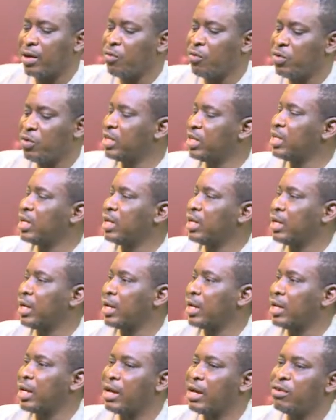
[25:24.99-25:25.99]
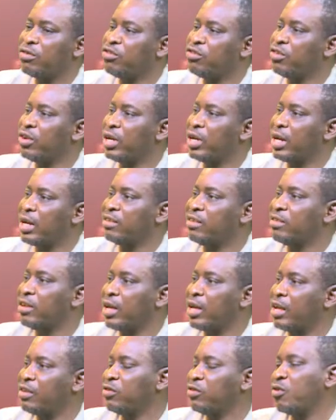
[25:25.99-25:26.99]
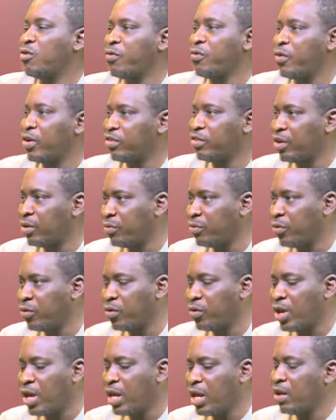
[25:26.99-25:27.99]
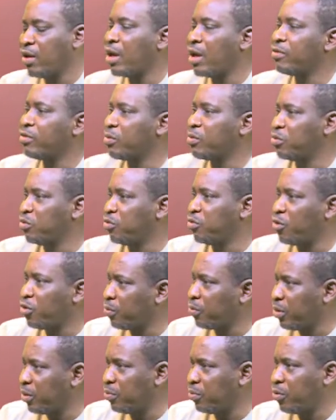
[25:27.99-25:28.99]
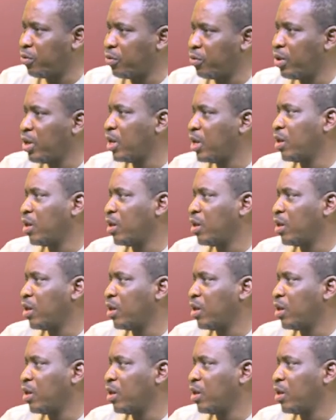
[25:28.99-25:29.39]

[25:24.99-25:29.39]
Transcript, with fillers: within a, an LGA as ESCO, for example, you have some strong people.